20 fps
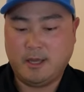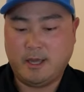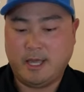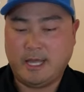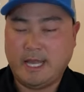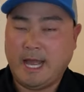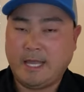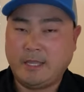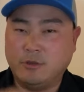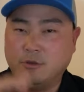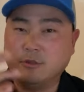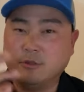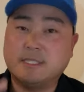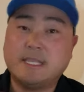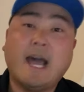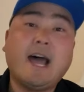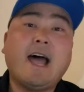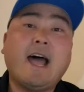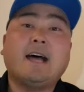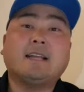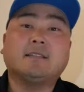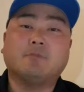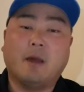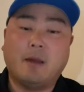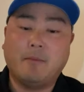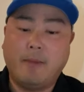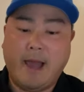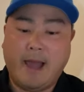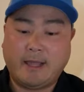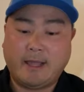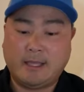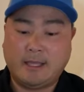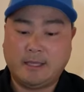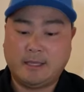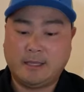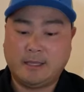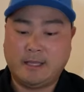And I use that as my backing.